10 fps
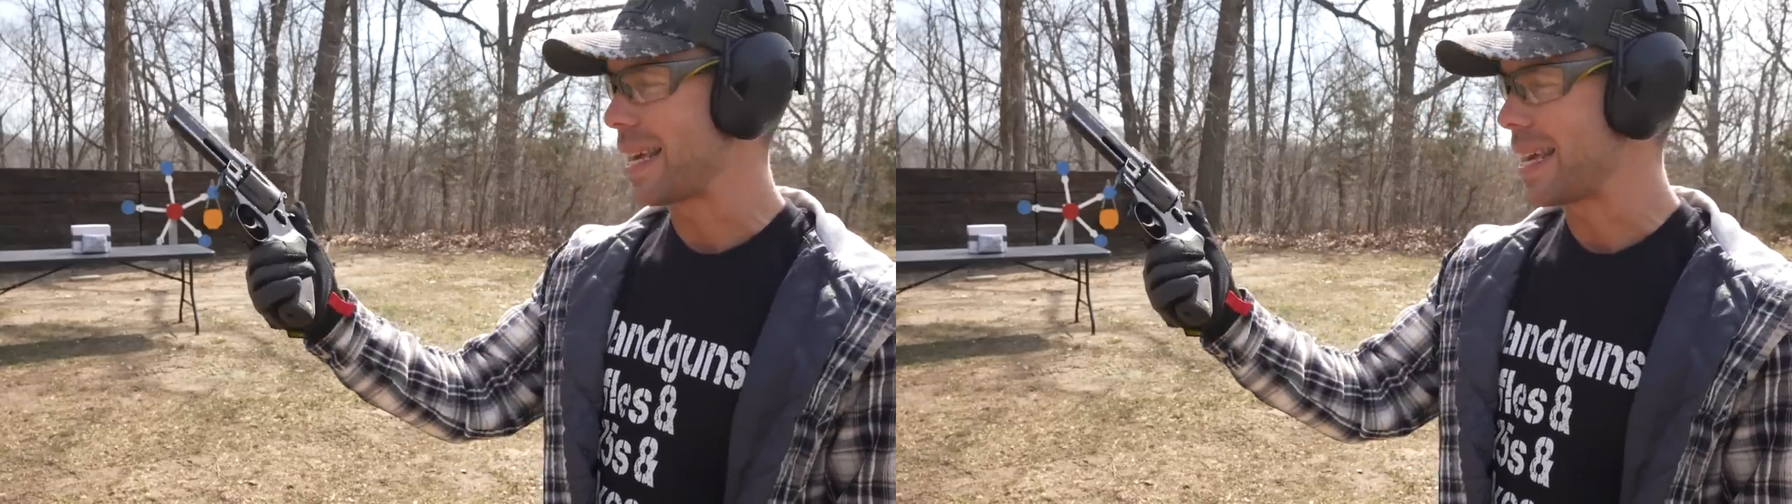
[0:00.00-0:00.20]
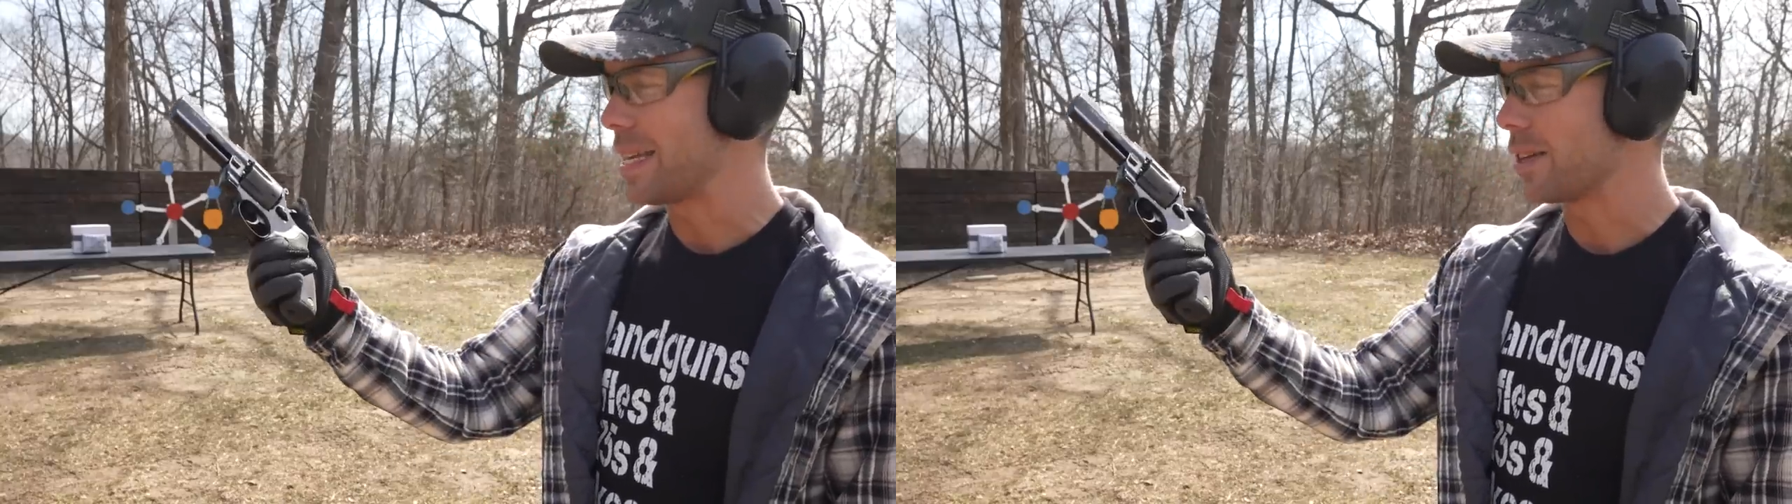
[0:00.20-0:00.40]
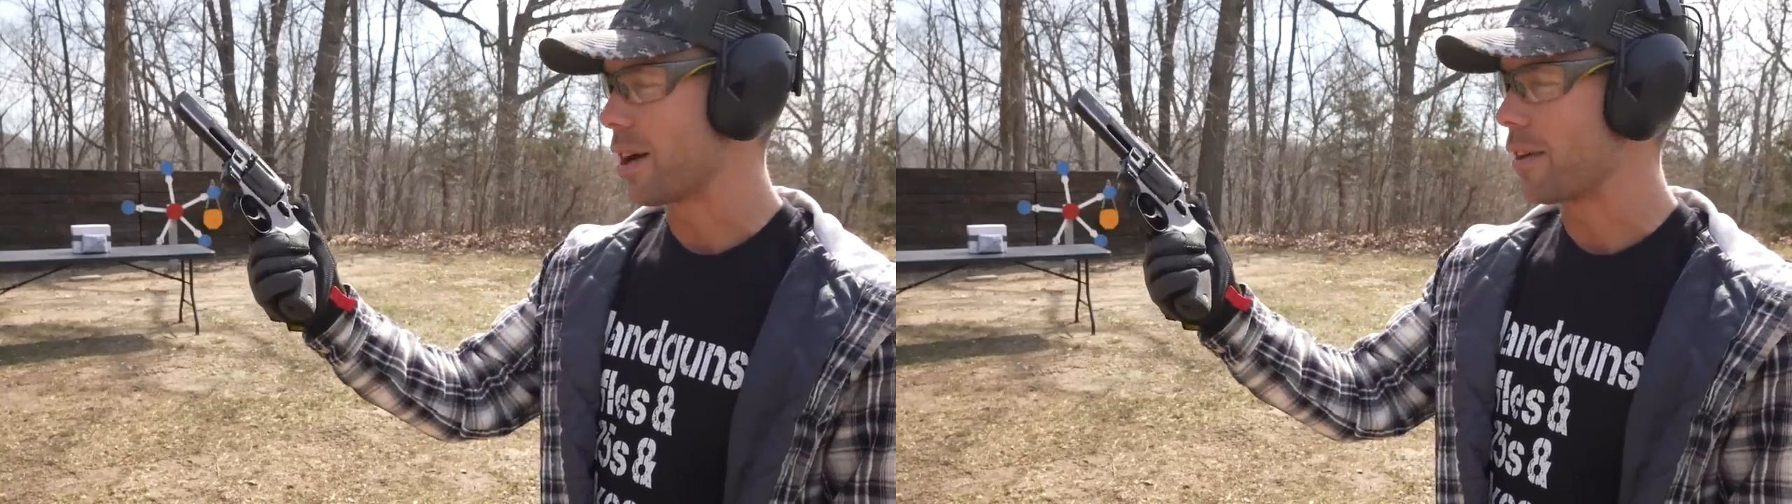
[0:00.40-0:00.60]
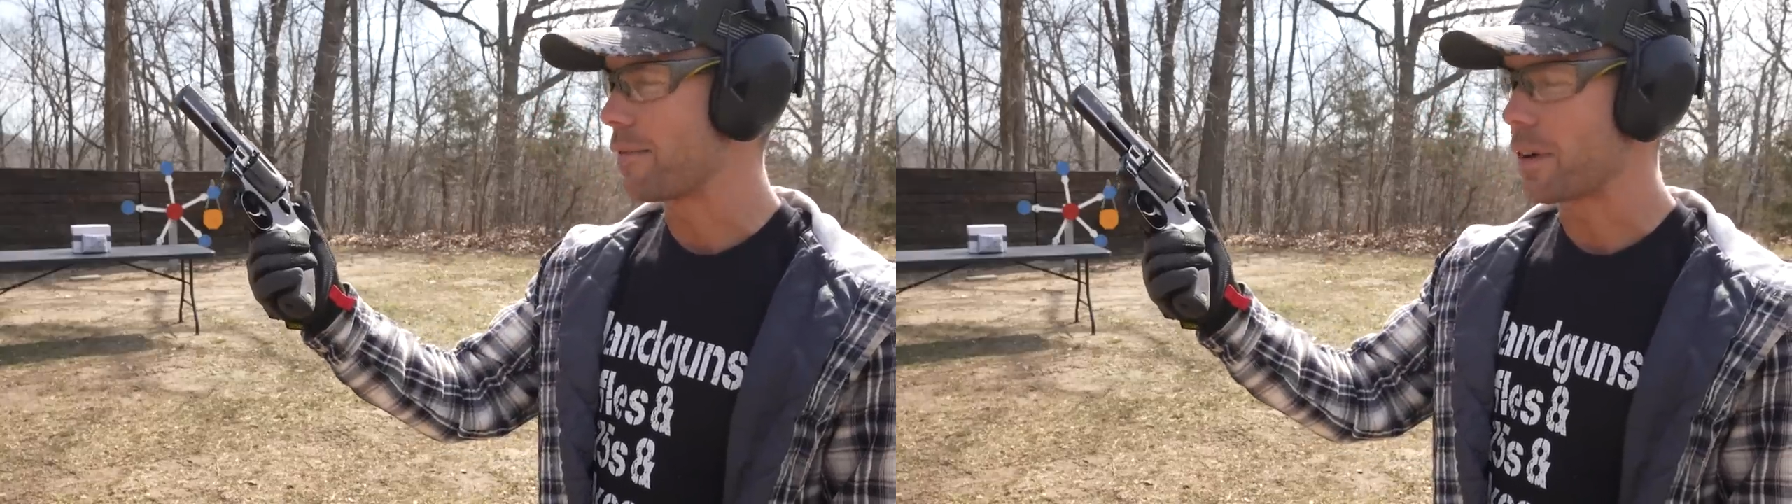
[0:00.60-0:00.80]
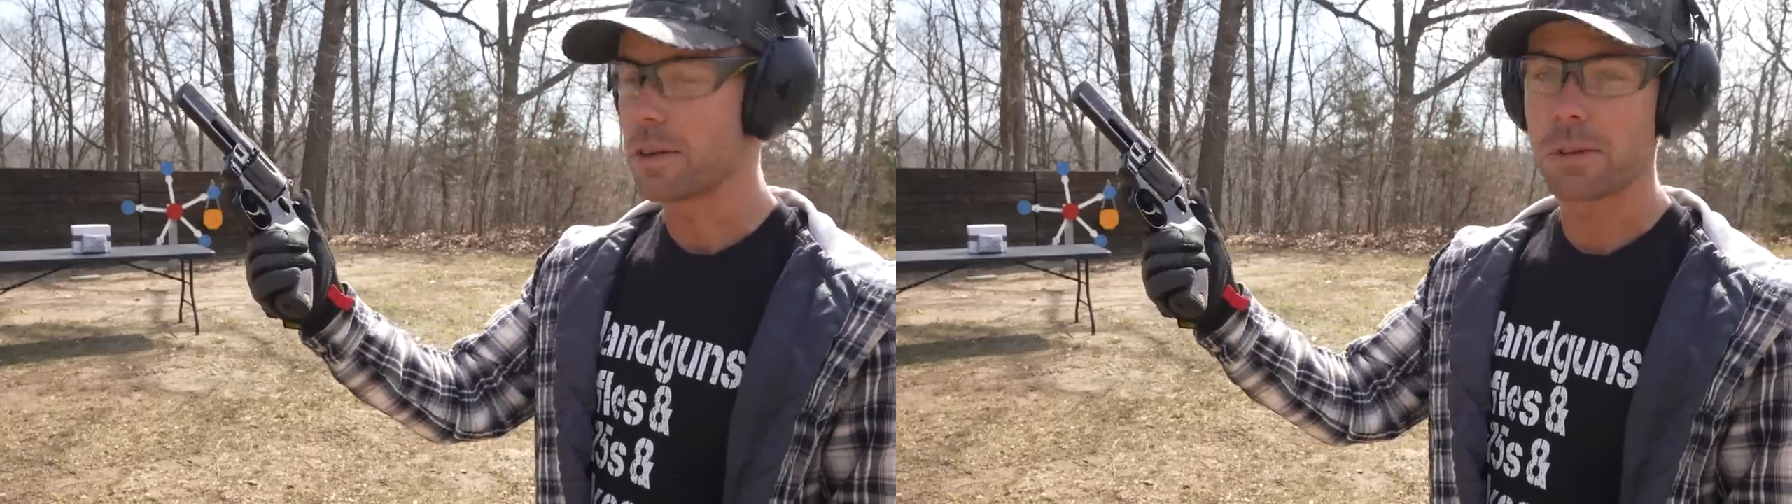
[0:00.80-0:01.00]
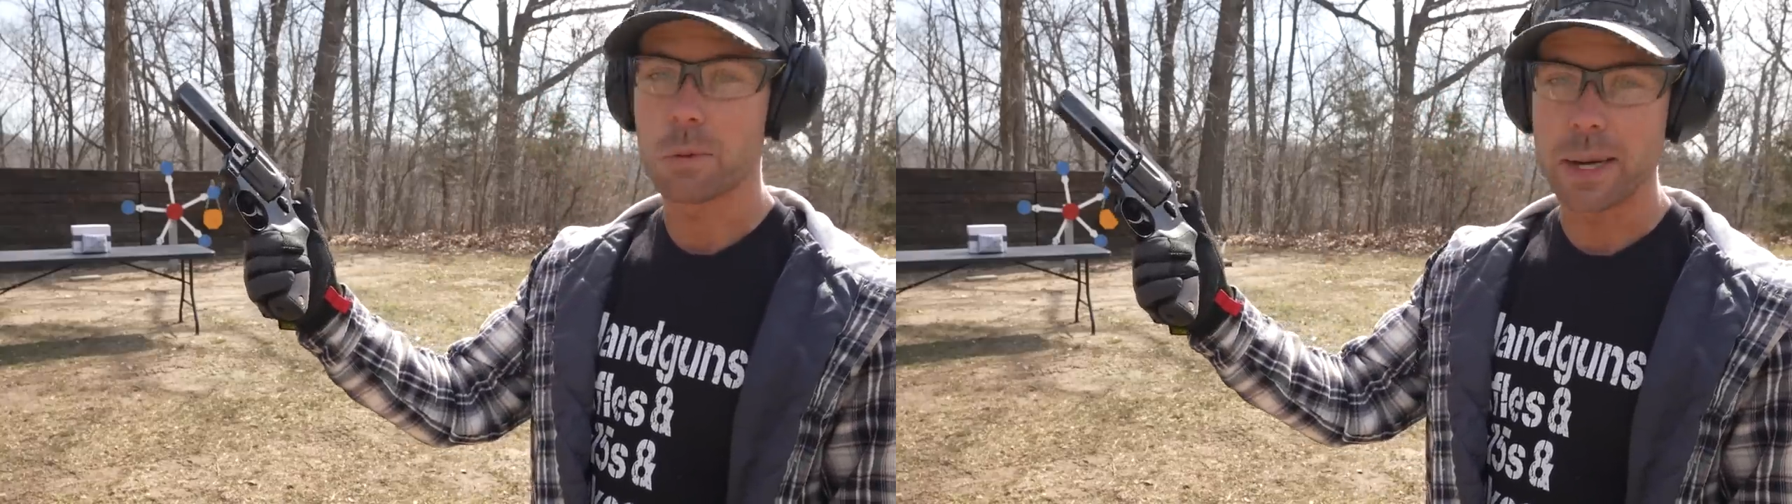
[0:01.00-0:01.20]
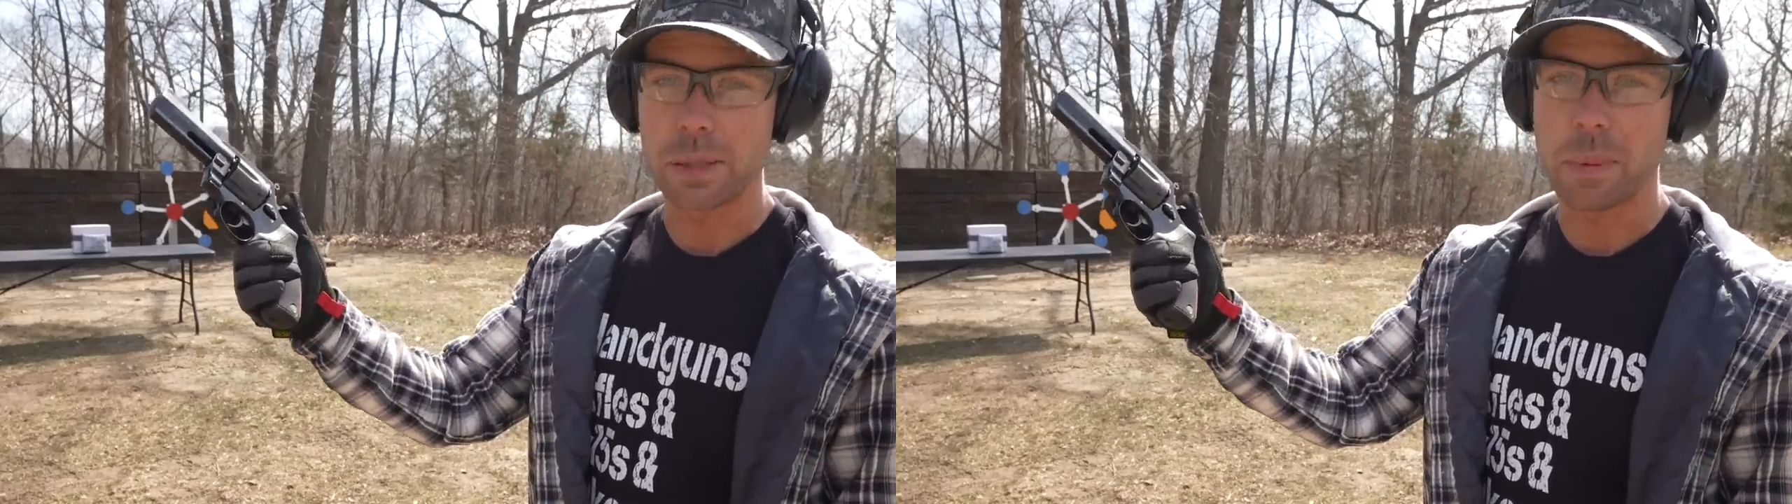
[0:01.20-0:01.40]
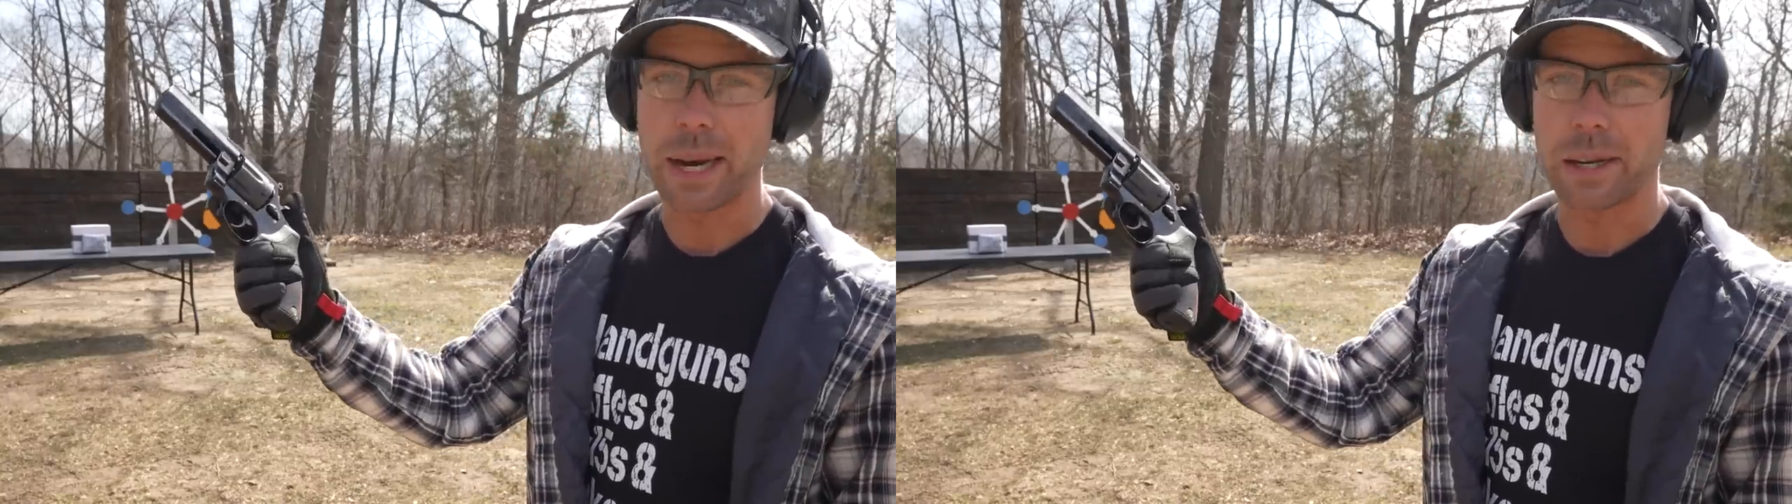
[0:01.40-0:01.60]
is our first
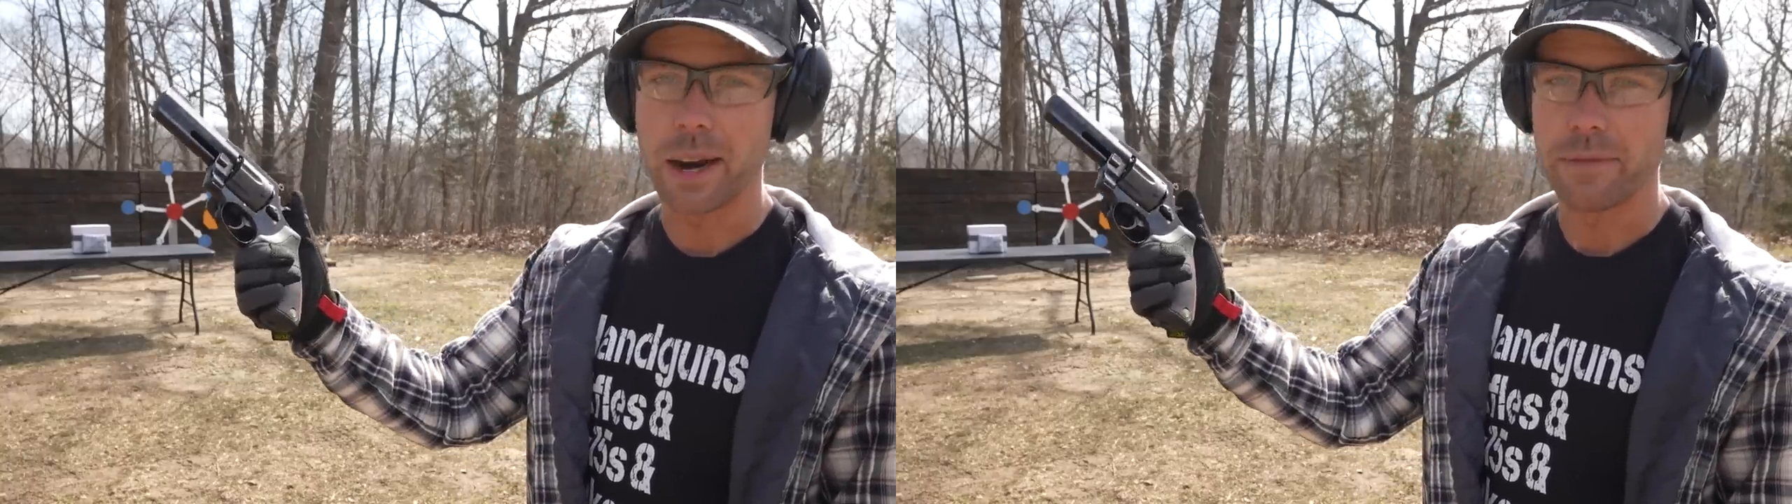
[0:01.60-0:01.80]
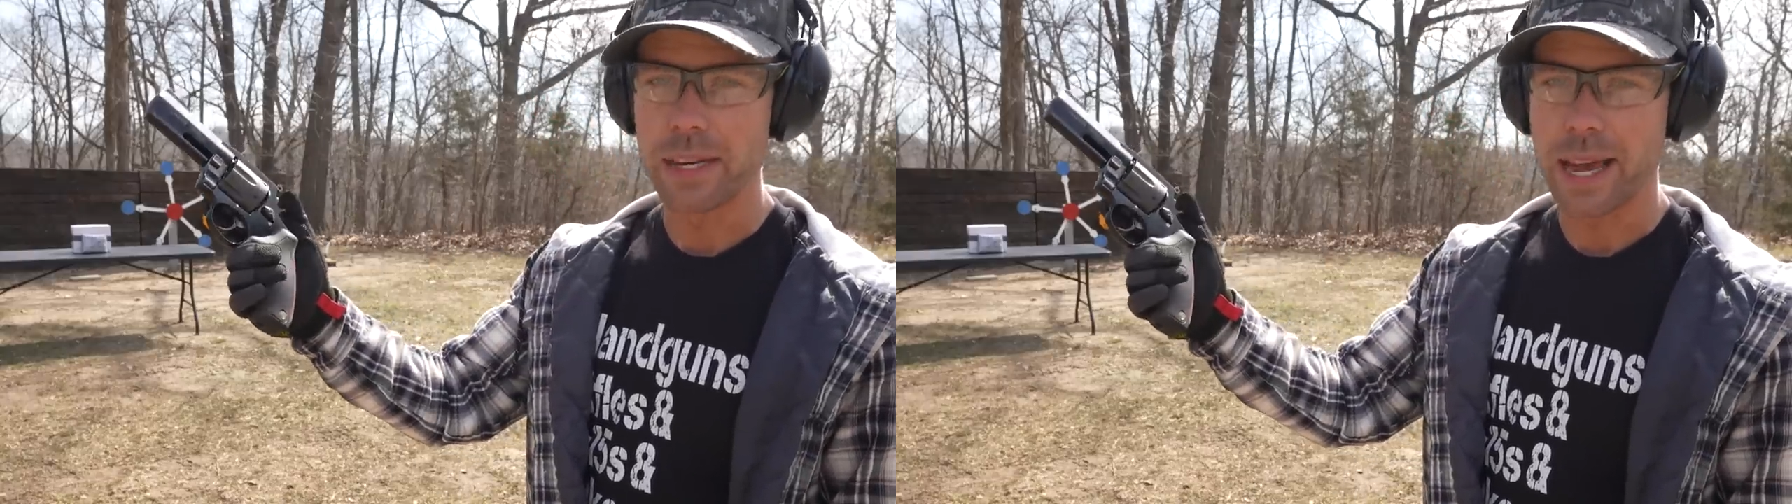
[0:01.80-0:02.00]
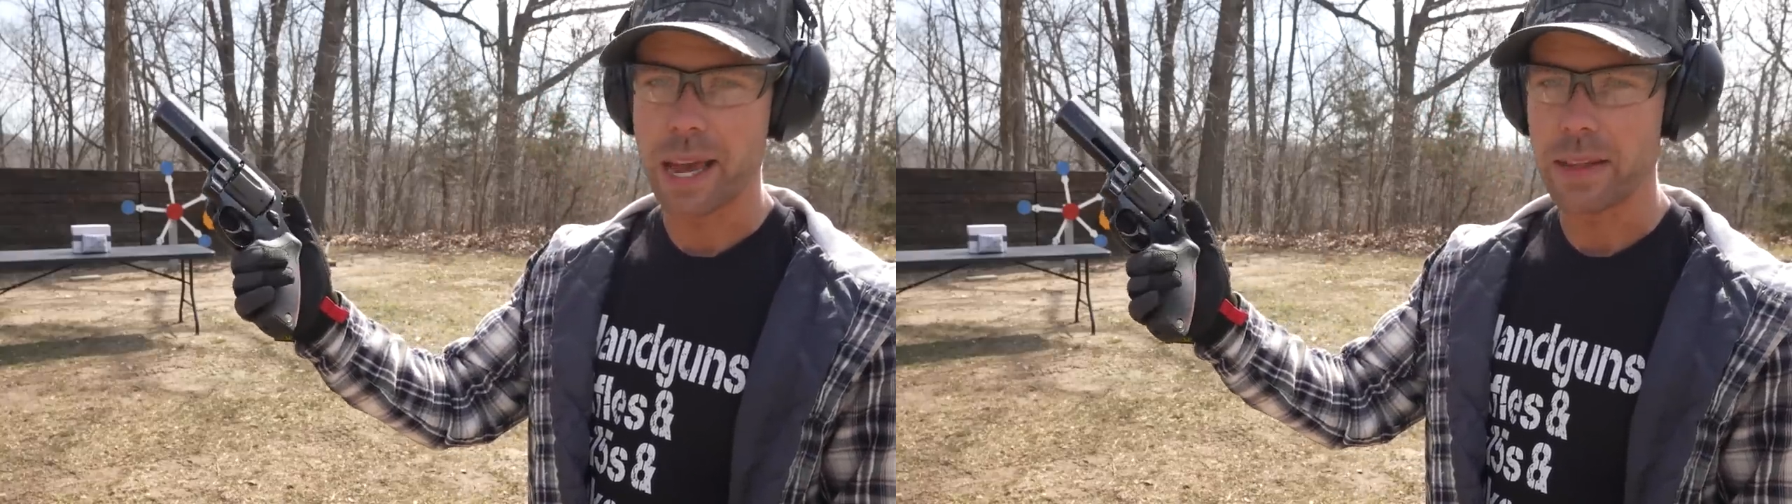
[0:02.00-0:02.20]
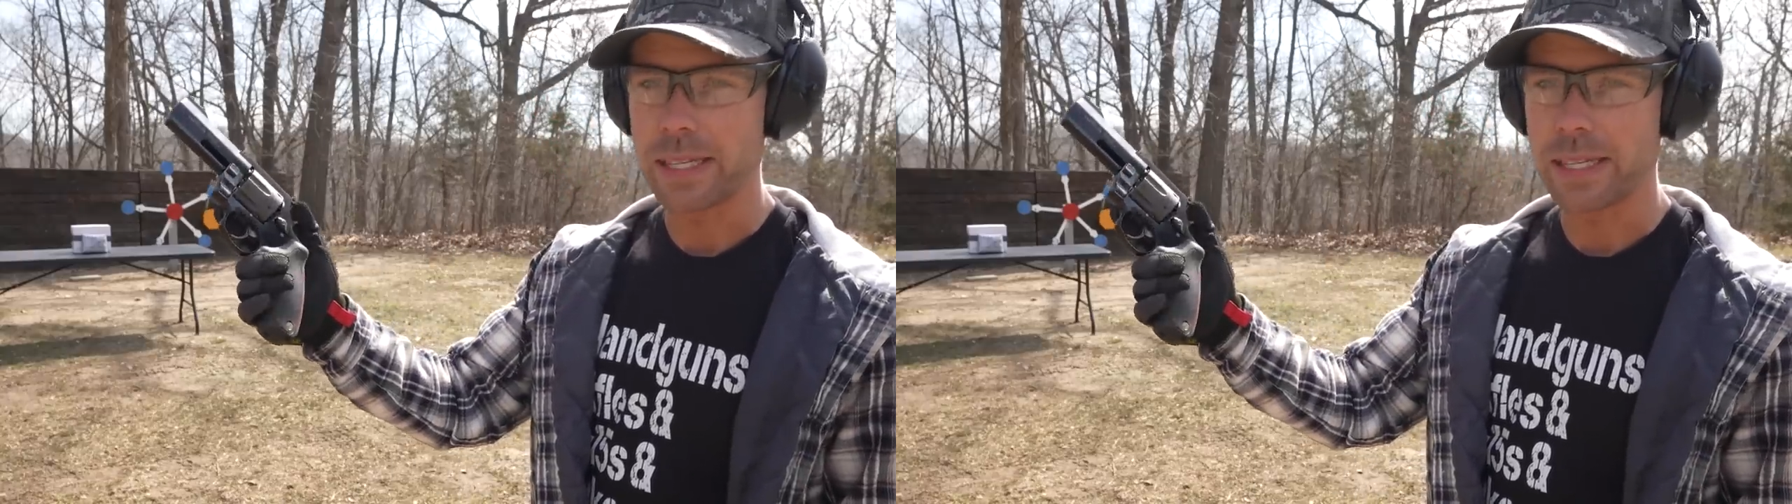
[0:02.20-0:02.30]
wrist breaker of the day.